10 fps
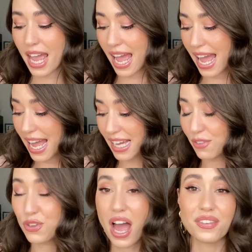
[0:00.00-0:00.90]
And
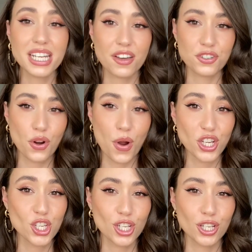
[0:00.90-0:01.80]
if you have any other
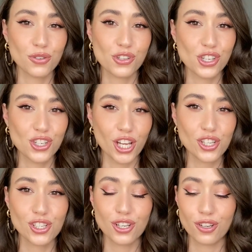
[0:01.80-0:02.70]
question or
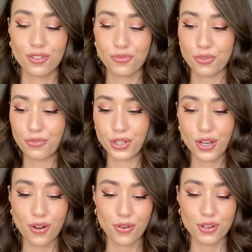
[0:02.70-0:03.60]
suggestion for a
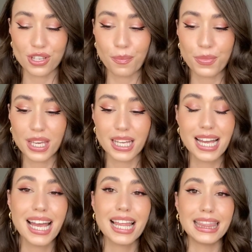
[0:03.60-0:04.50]
video or
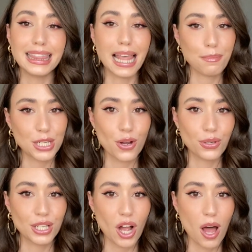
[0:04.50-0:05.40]
something, let me know
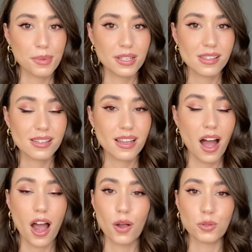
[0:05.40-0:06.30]
in the comments.
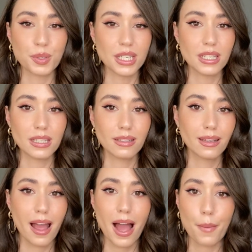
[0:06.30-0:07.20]
I will be
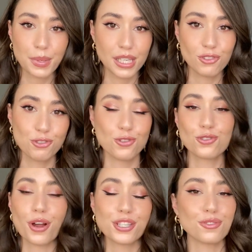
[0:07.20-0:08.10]
happy to
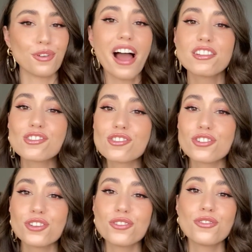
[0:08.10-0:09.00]
try to answer
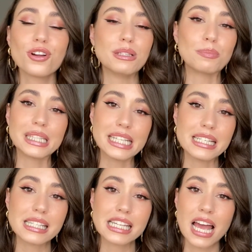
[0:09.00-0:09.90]
you, and
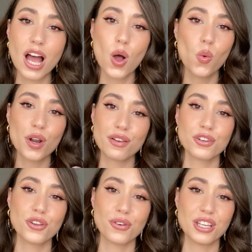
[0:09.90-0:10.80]
please,
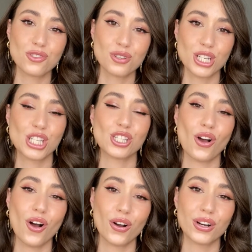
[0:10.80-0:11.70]
whatever your interests
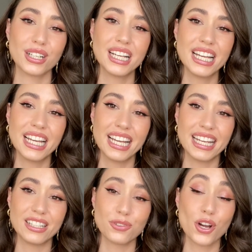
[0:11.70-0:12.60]
are
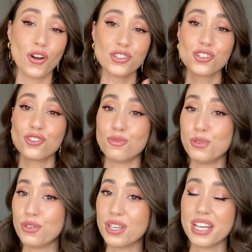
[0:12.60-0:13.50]
in regards to
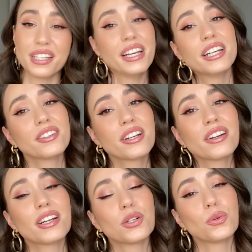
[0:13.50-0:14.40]
beauty and hair
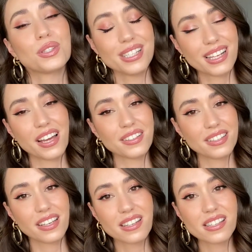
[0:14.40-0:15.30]
care and all these kind of
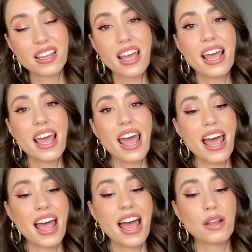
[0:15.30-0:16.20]
things.
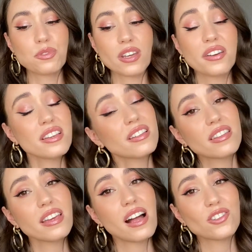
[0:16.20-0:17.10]
And without
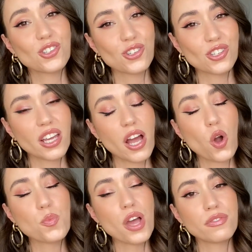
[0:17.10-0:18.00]
anything else to say, I
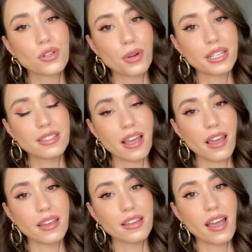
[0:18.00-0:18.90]
hope you have a great
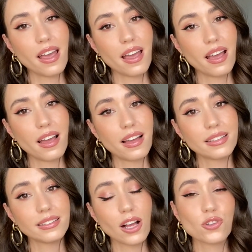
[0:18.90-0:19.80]
day,
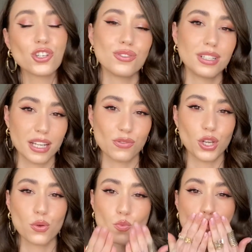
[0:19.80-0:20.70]
and I'll see you in the next video.